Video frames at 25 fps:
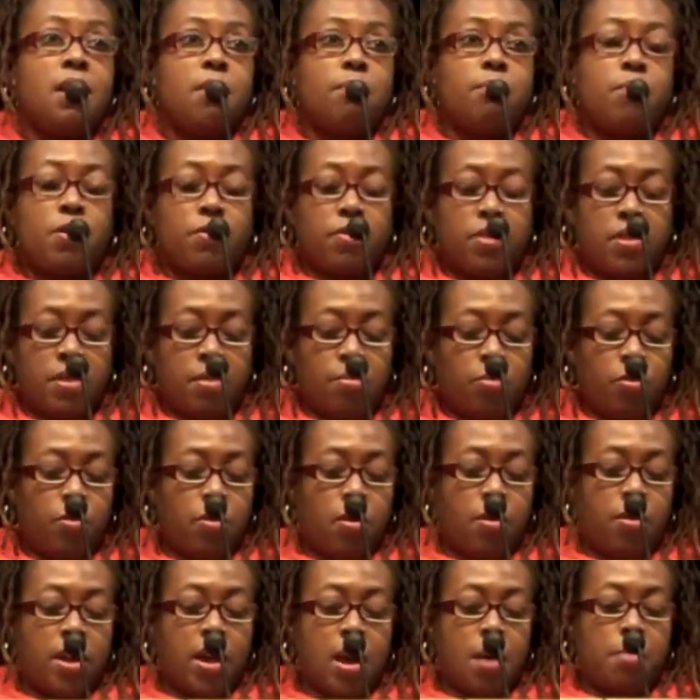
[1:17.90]
Both of them
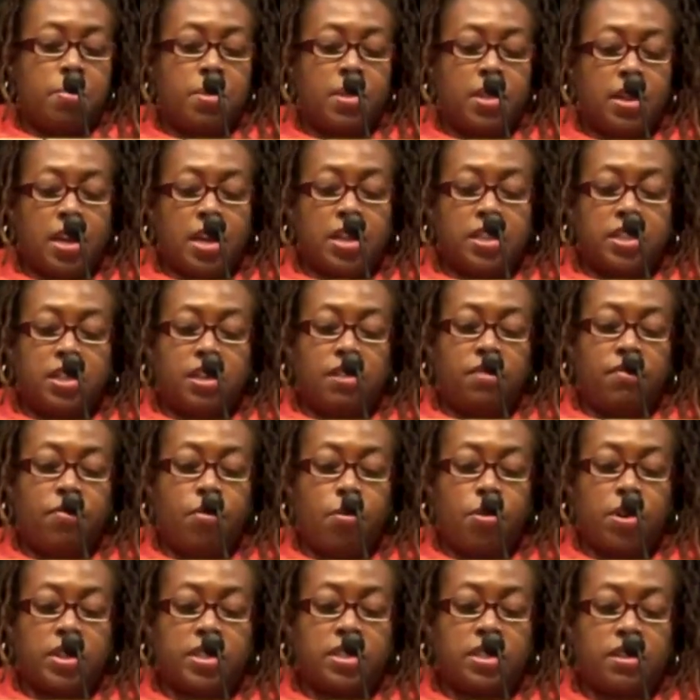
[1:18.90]
growing up in the
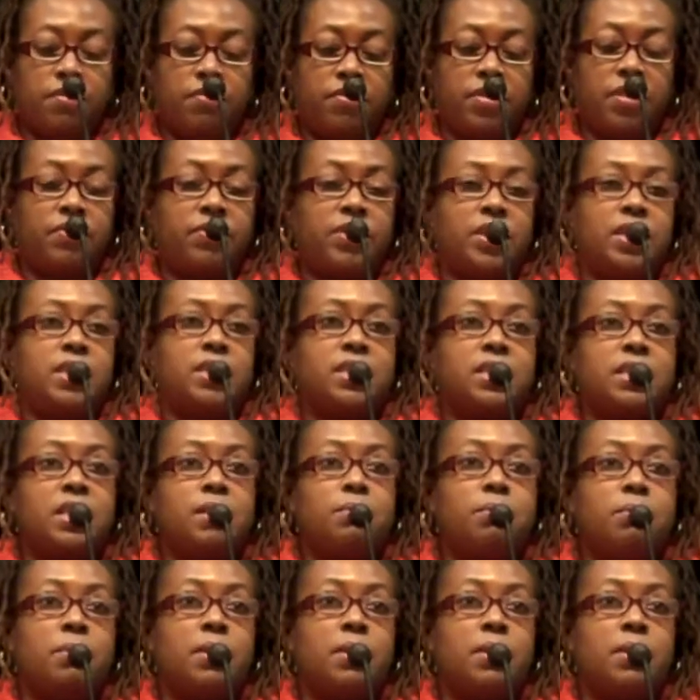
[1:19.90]
1940s and 50s.